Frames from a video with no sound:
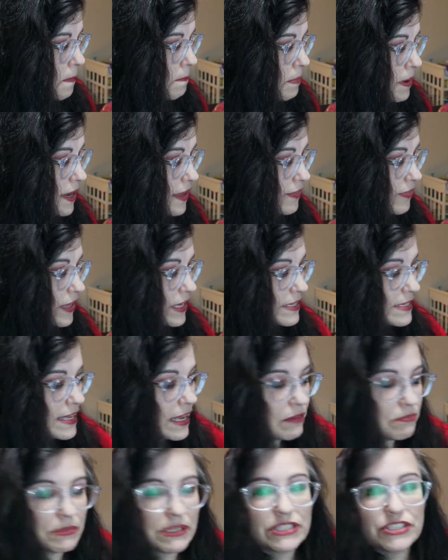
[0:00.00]
but they
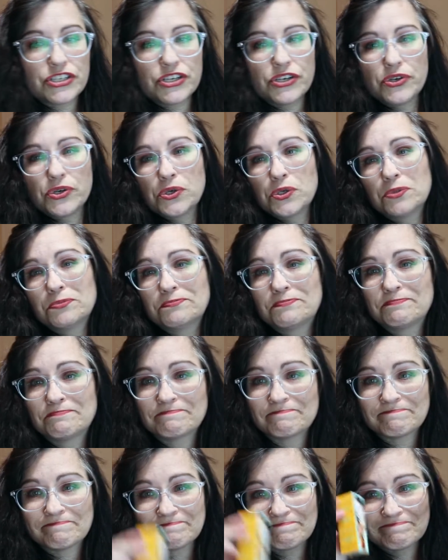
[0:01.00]
sent me two.
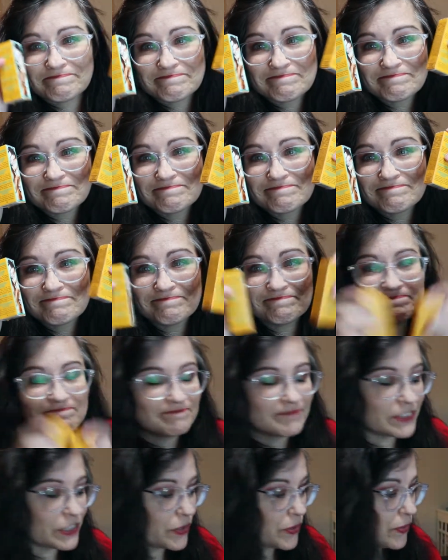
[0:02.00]

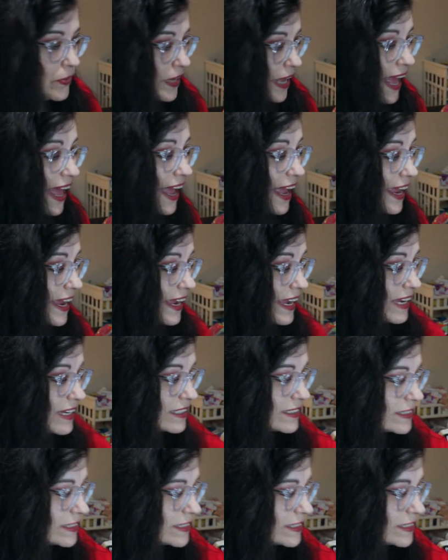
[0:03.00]
So yay.